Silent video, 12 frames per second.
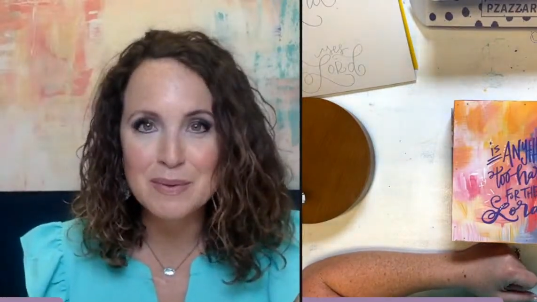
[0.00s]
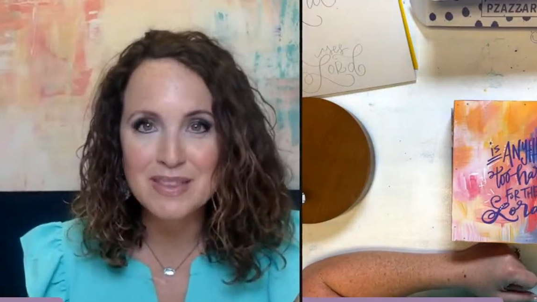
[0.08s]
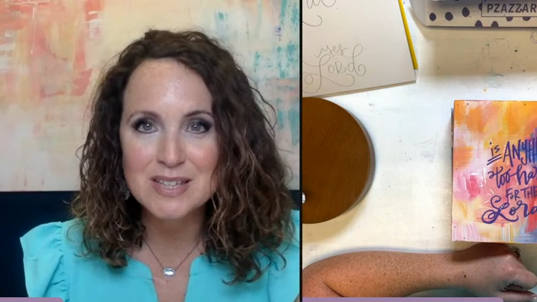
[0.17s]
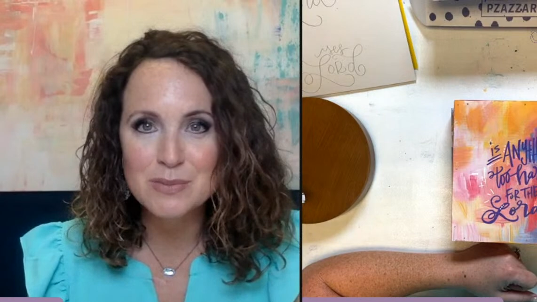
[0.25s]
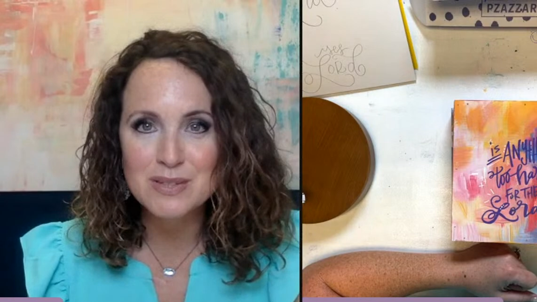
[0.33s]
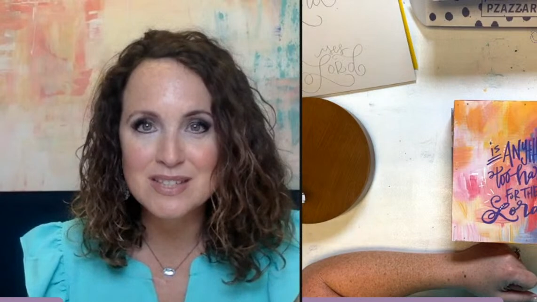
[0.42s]
But
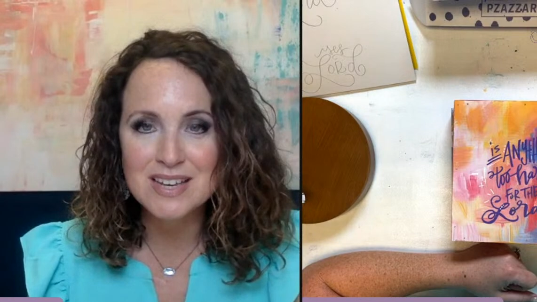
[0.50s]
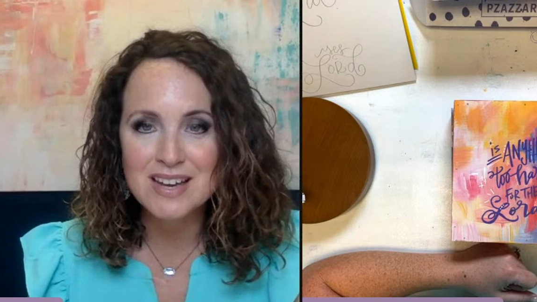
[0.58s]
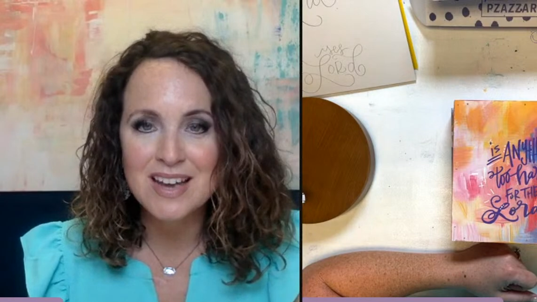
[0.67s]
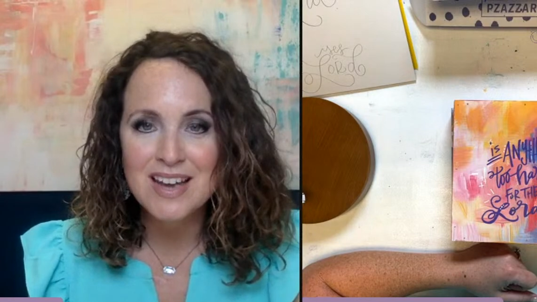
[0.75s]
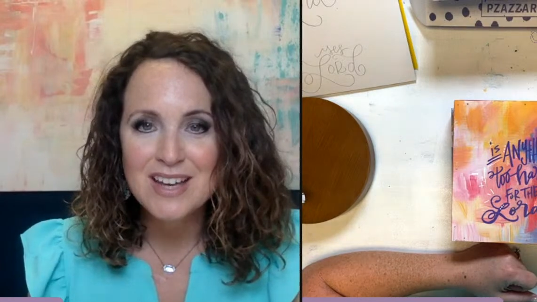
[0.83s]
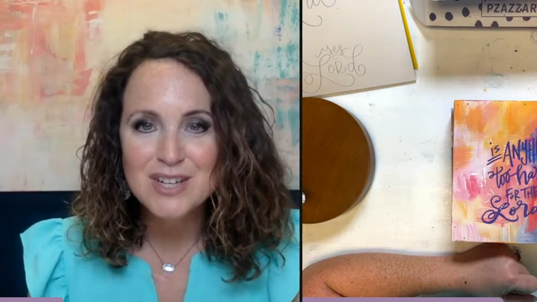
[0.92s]
this one's
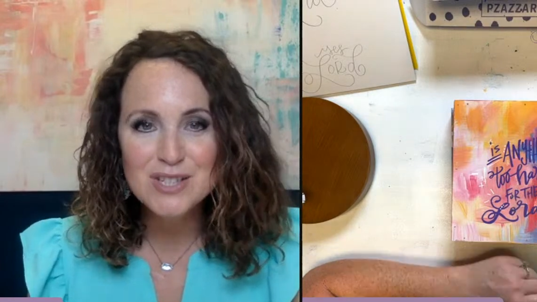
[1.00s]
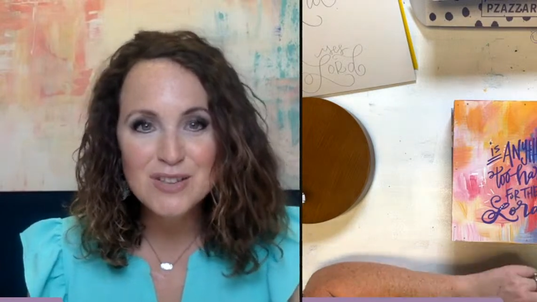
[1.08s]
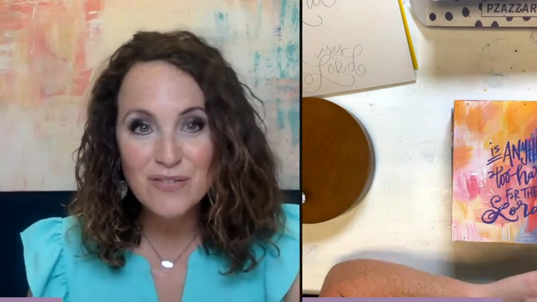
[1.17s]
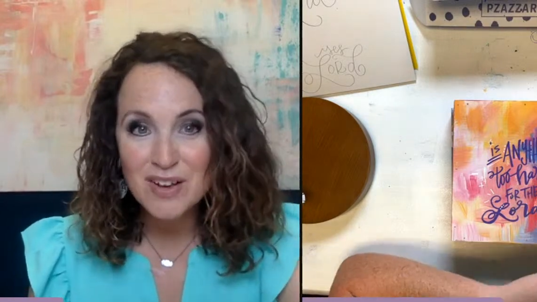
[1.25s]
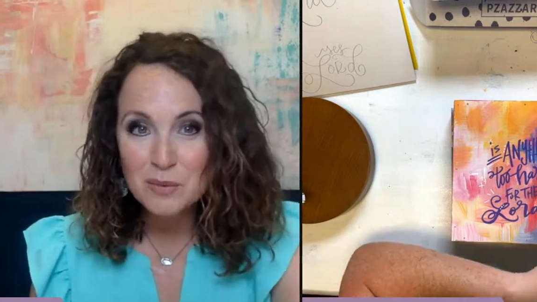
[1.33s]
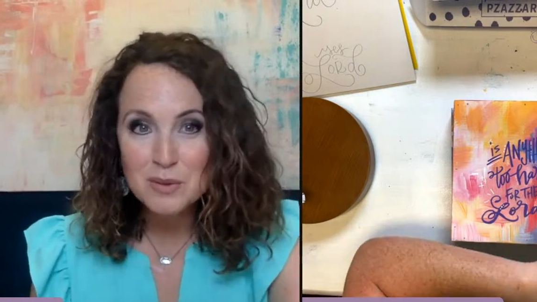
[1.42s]
just a
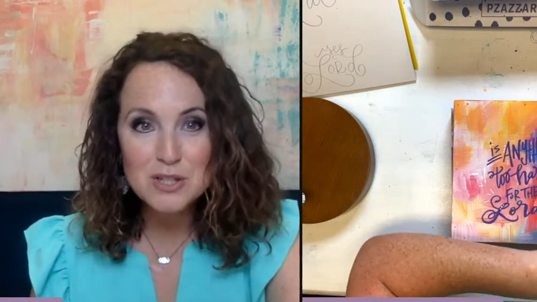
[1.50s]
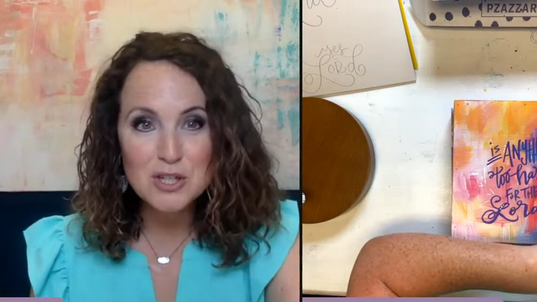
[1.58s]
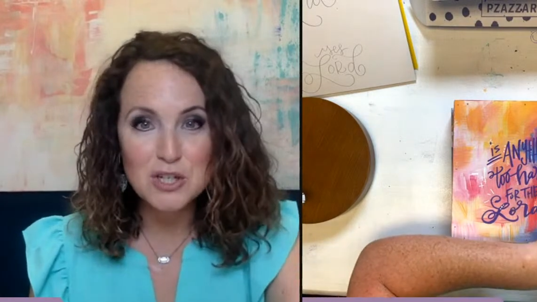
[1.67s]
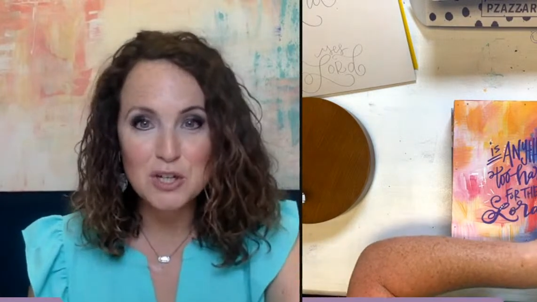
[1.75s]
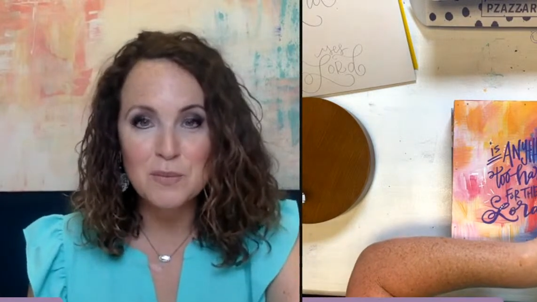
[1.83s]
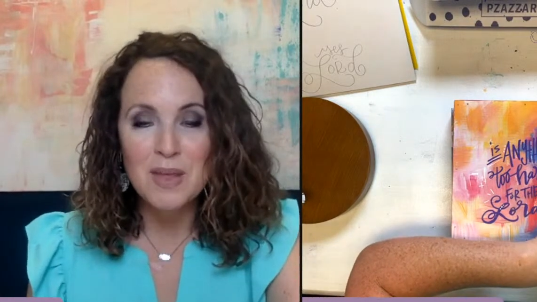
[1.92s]
fun one to
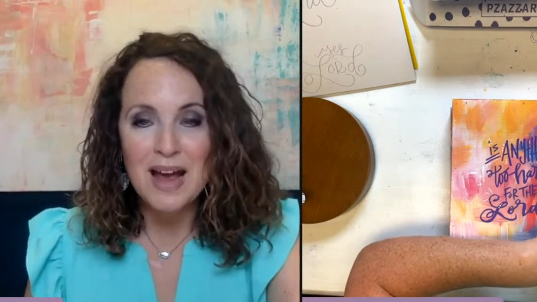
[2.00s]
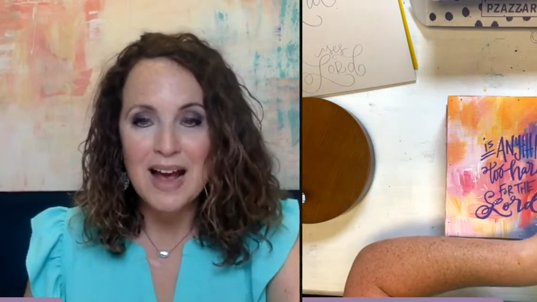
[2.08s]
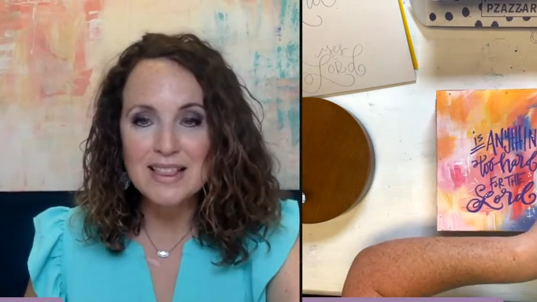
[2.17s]
do.